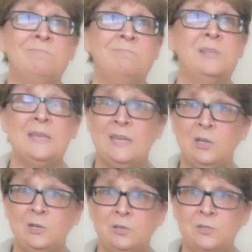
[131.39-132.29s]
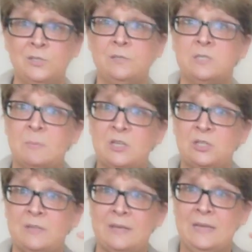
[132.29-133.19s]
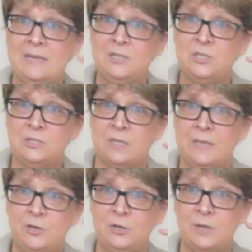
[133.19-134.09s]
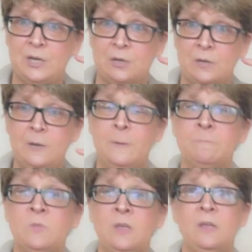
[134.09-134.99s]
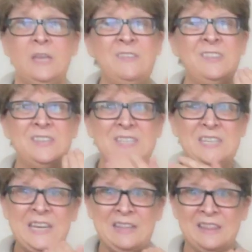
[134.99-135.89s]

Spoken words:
the ears, especially the inner ear, even the teeth.